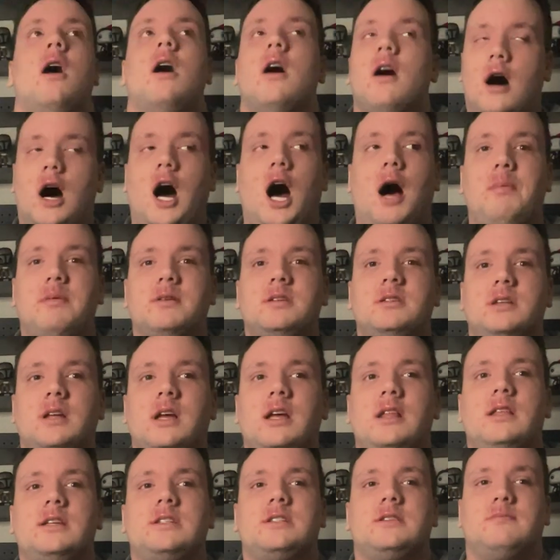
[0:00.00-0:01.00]

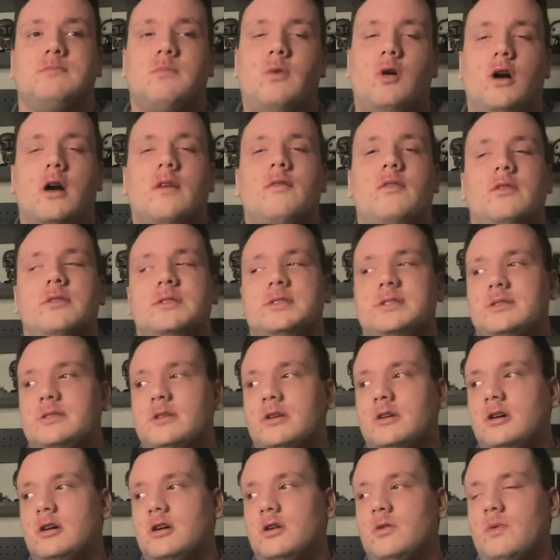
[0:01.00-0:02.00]
obviously, this is Marvel,
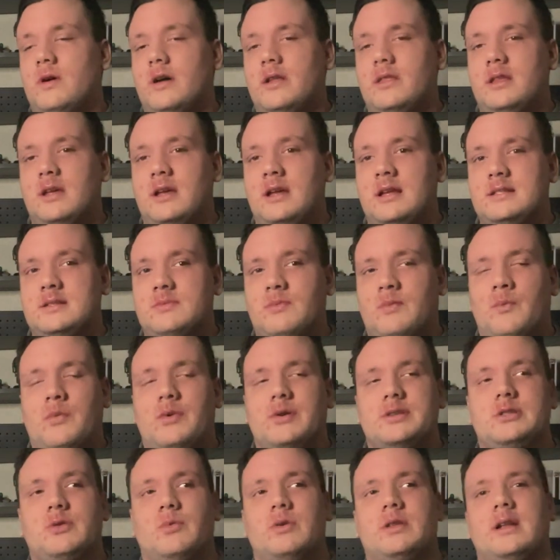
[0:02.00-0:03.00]
so with
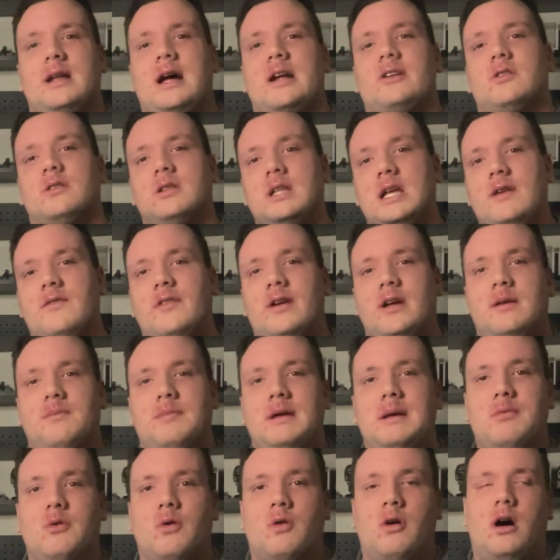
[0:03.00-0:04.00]
an actor leaving,
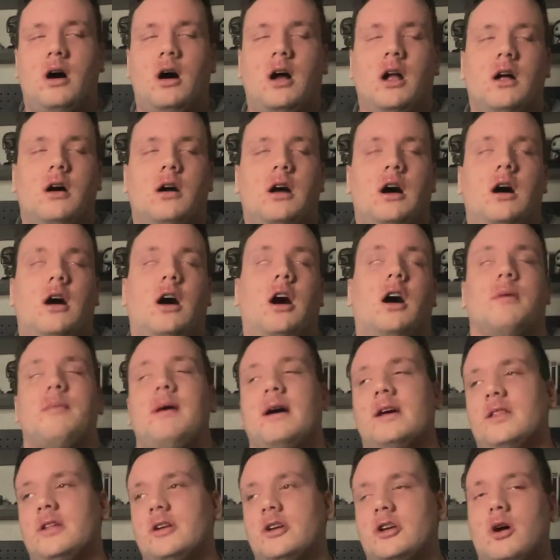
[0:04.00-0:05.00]
people
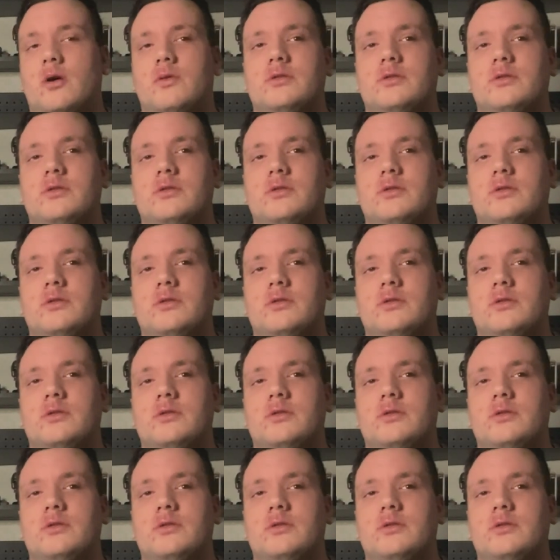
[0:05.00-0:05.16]
automatically go